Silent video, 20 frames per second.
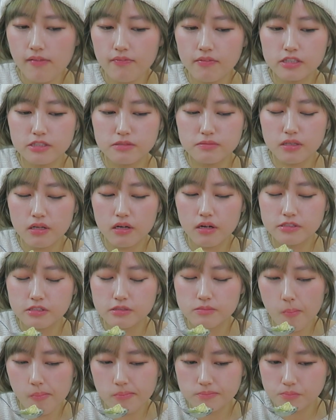And that's
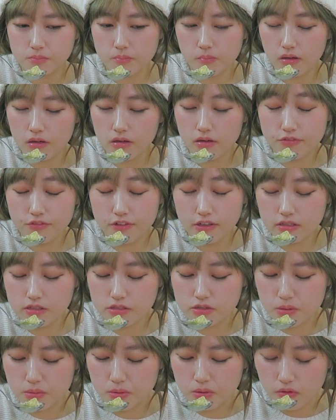because a
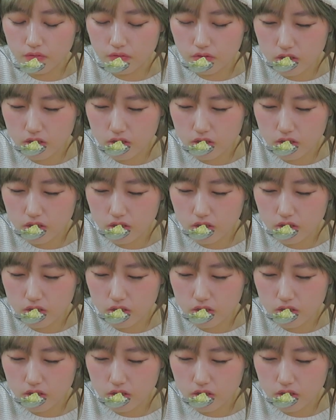friend is coming